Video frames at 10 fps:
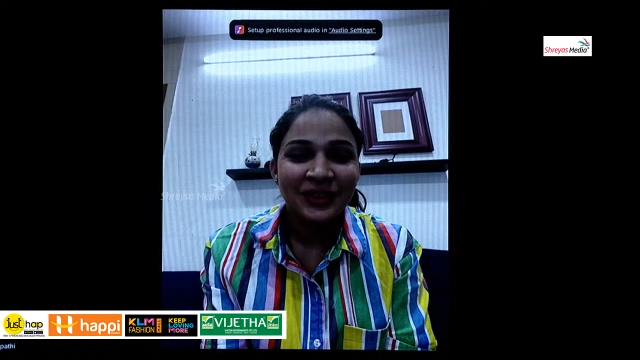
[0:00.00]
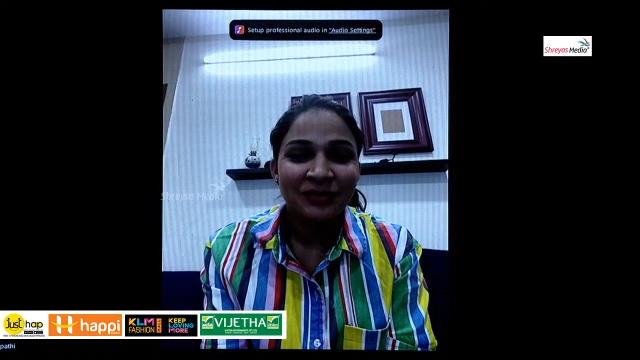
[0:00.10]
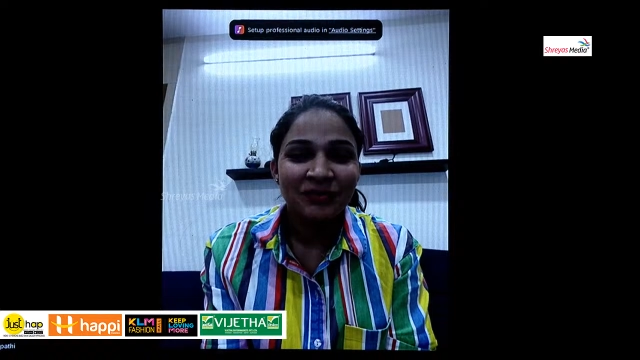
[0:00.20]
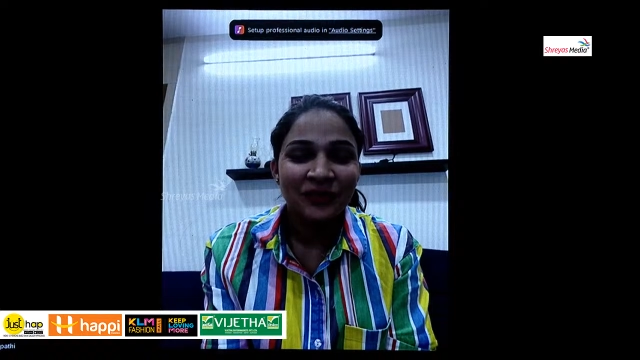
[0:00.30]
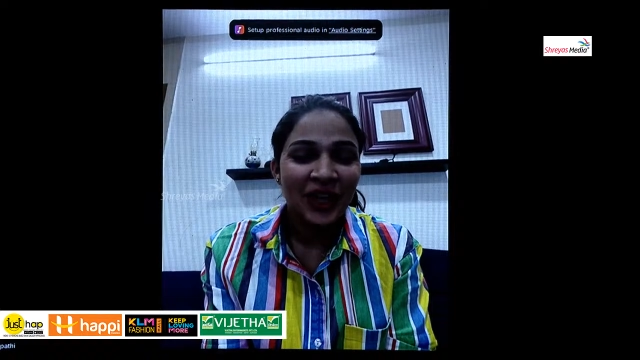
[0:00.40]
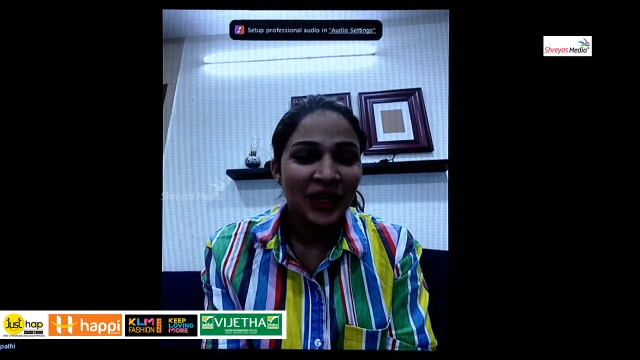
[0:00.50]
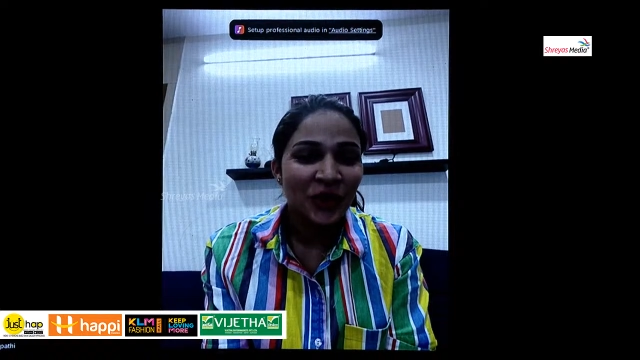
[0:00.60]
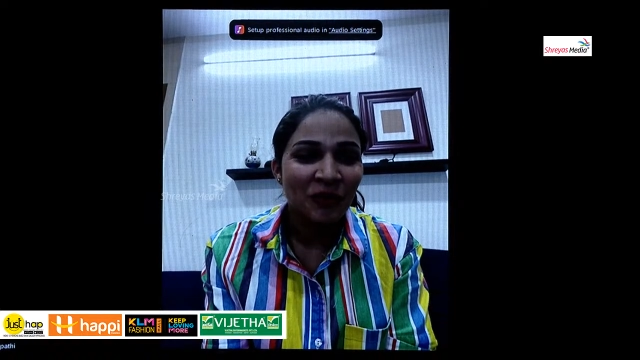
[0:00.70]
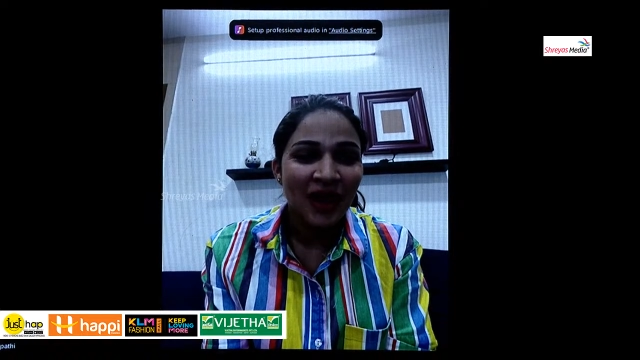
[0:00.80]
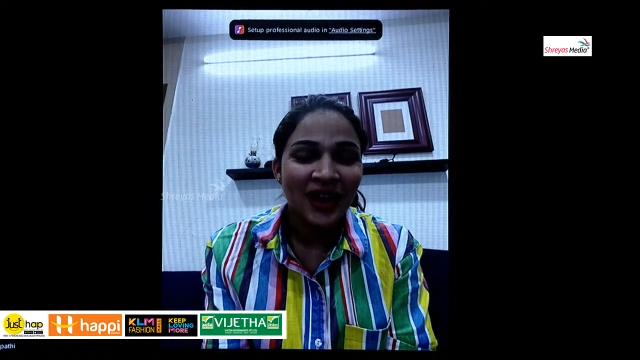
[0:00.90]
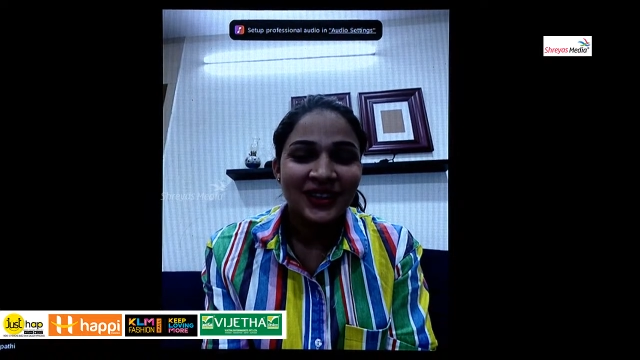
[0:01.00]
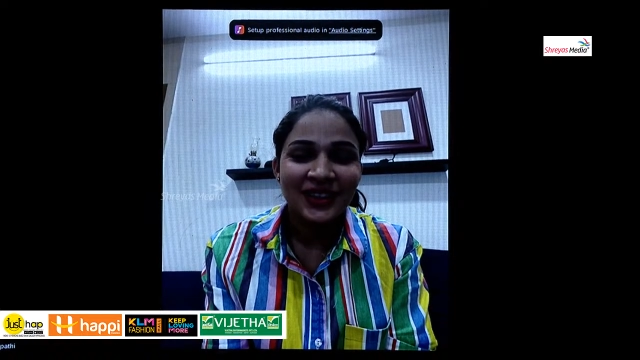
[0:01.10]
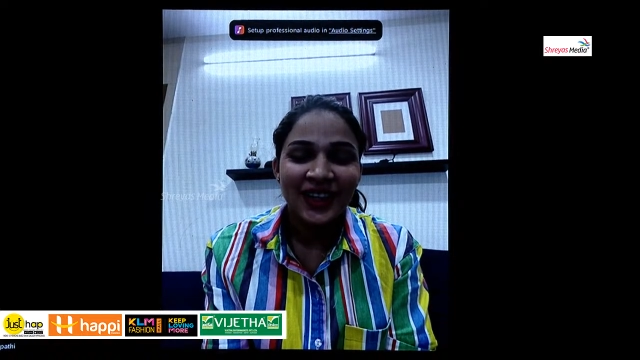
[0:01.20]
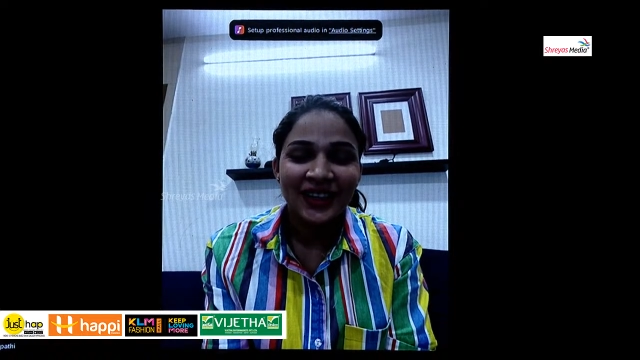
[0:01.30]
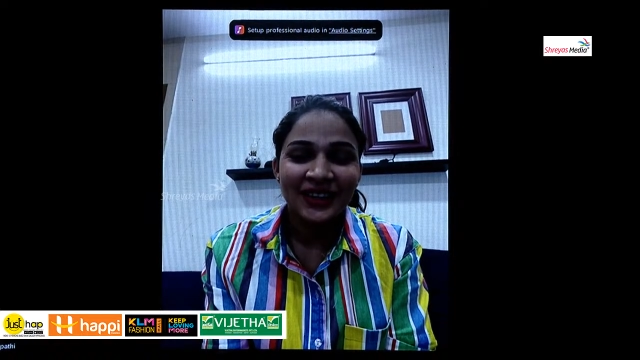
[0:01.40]
wear your mask,
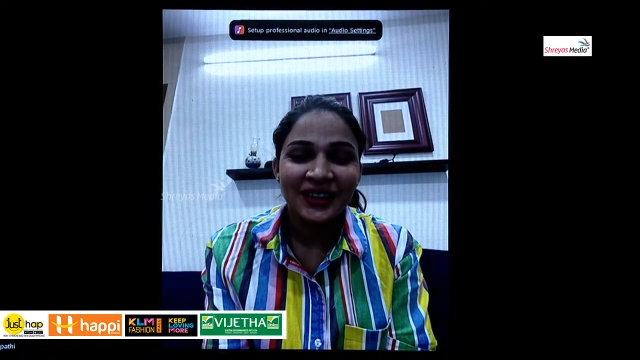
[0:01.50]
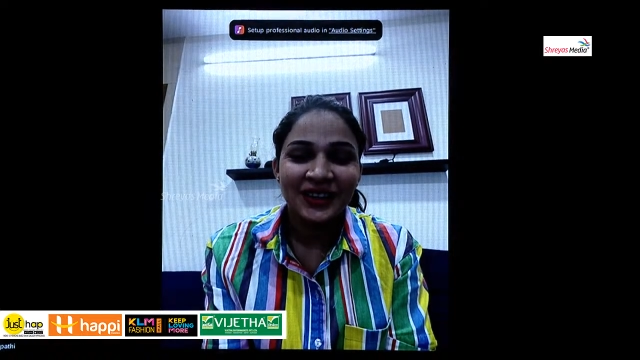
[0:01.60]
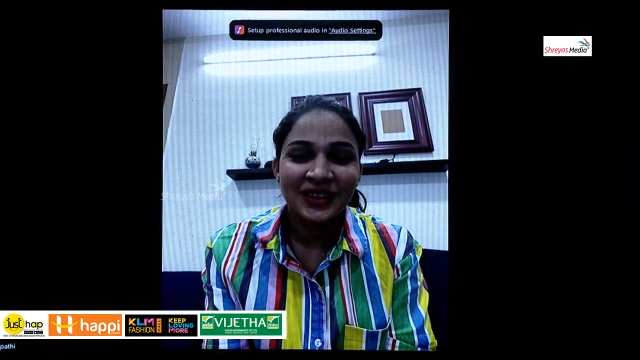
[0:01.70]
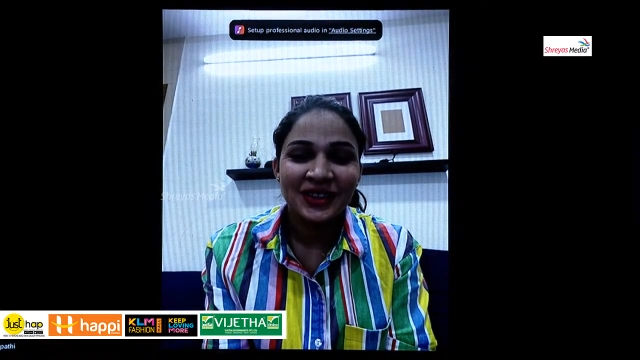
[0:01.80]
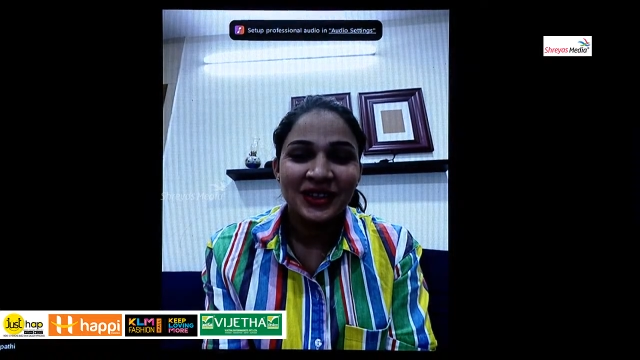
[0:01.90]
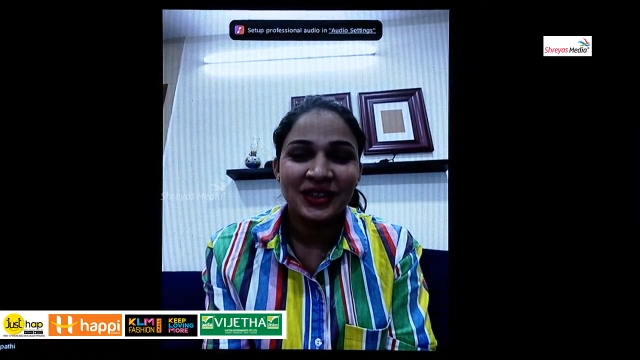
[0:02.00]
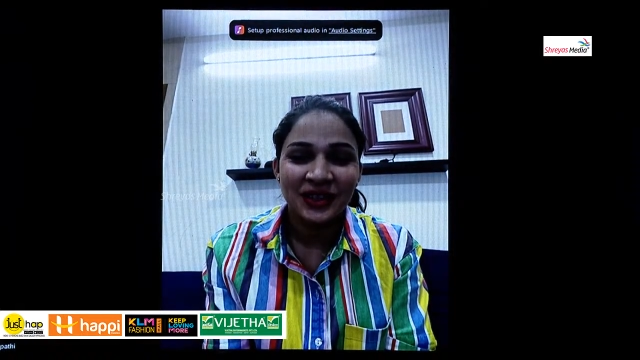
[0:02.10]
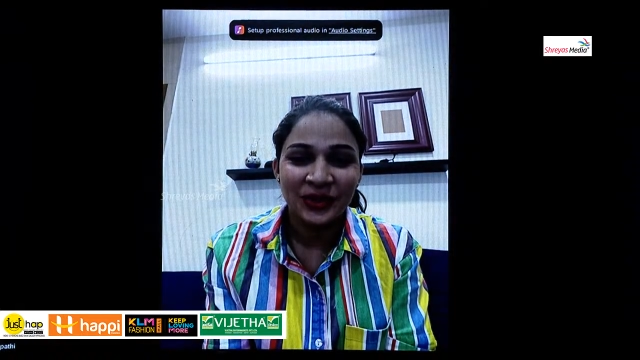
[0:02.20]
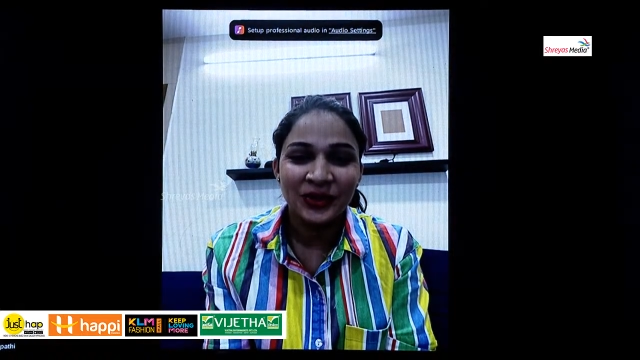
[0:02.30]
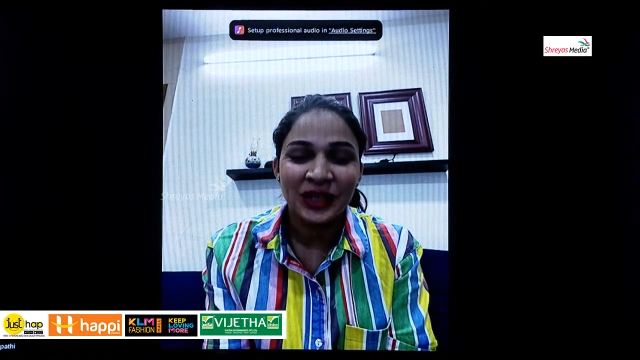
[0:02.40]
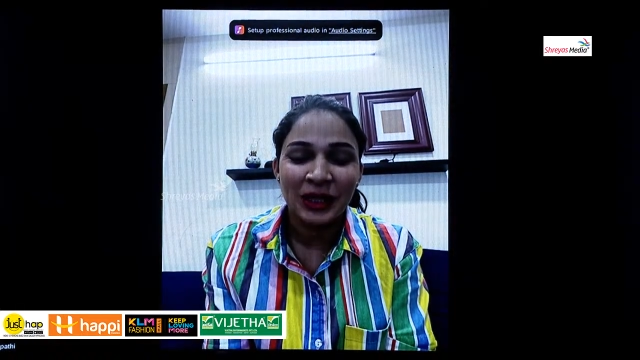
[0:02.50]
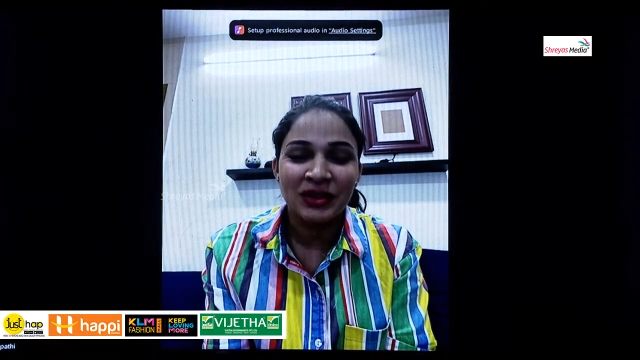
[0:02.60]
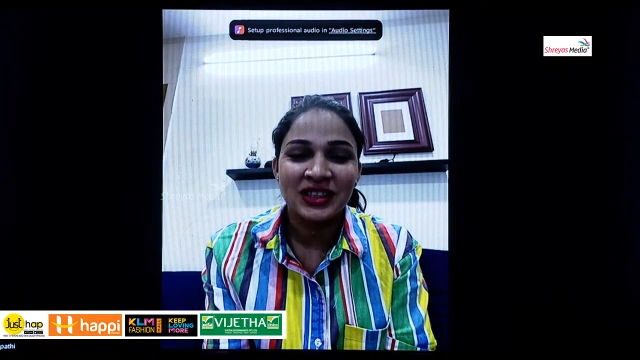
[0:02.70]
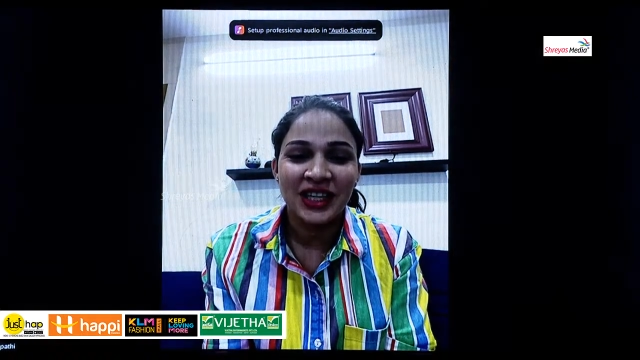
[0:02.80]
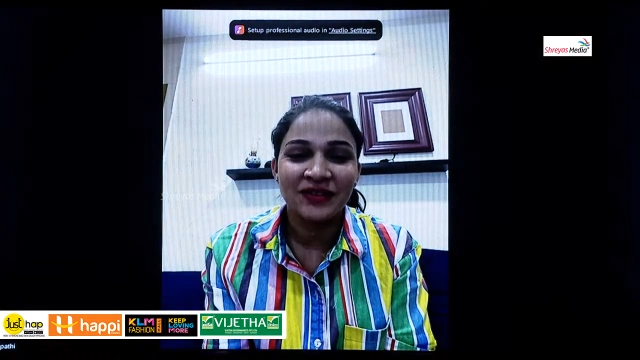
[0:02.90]
and uh, just, you know, keep a
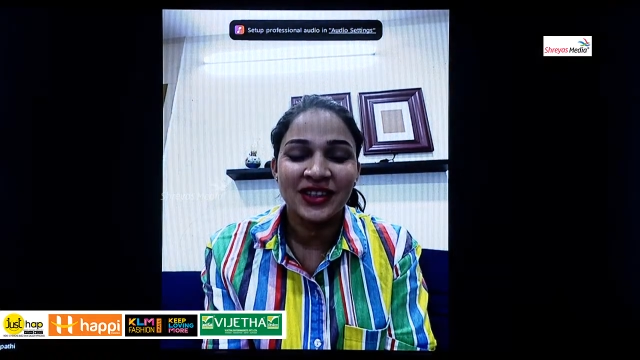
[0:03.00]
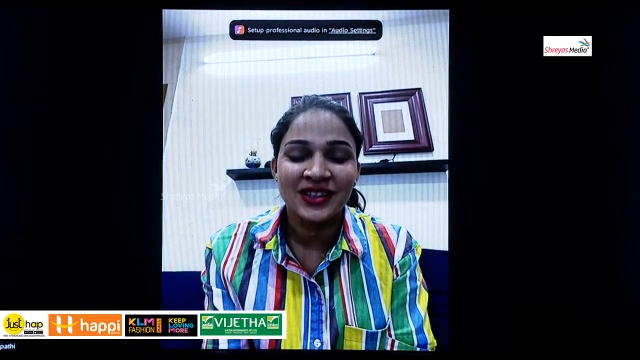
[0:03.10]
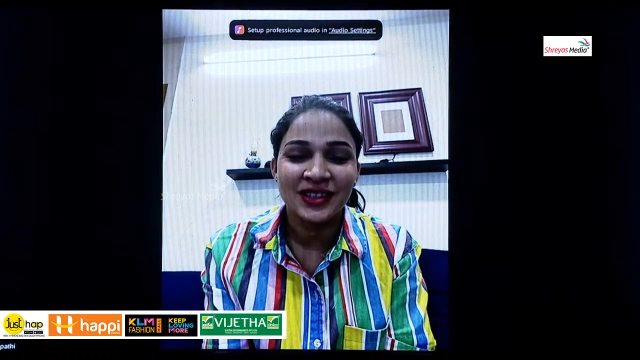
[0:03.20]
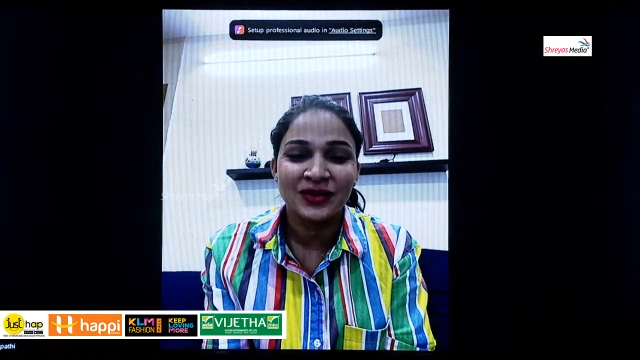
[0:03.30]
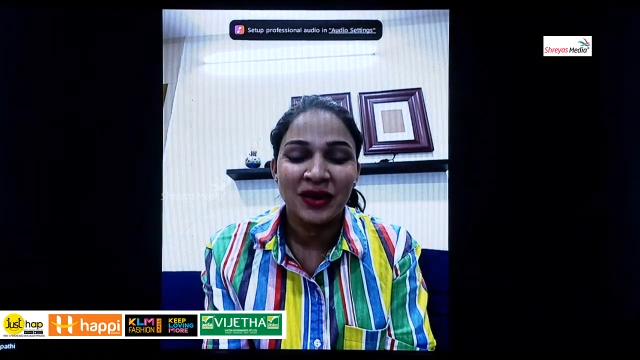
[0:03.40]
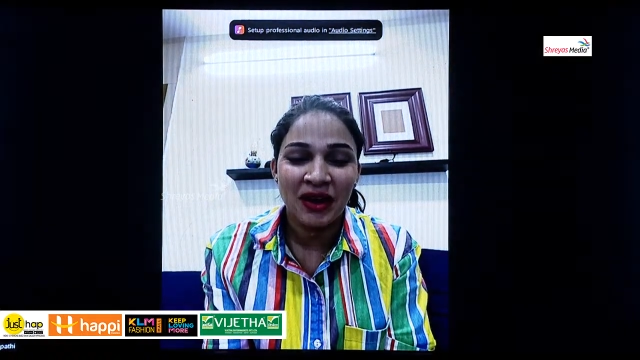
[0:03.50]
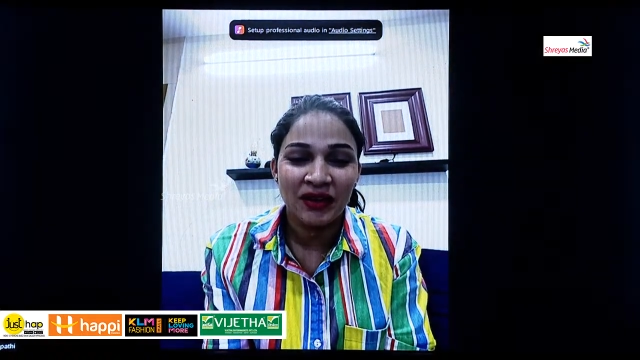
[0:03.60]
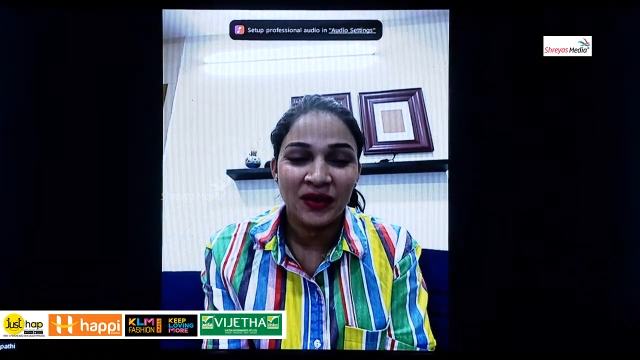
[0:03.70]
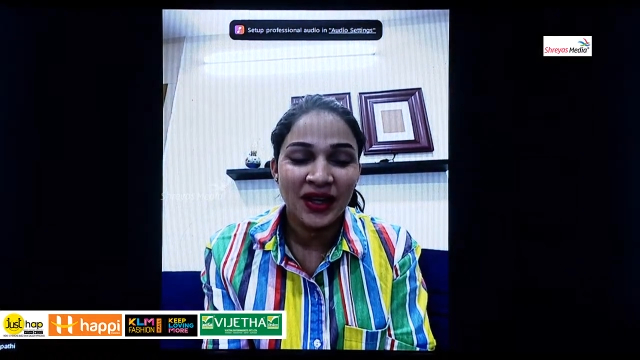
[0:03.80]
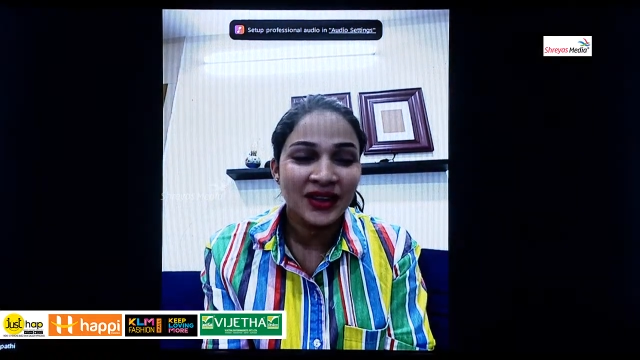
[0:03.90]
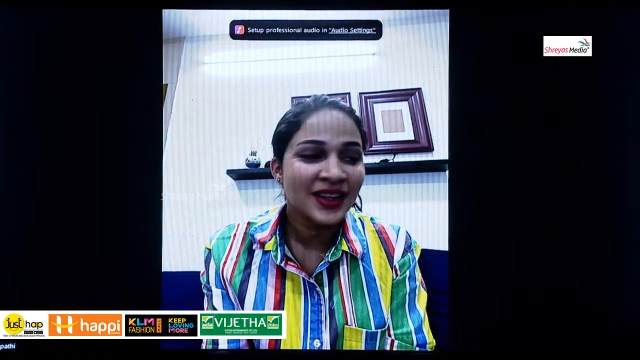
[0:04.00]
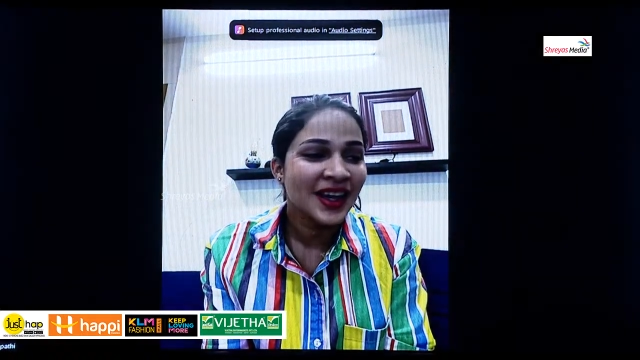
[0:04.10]
safe distance from everyone.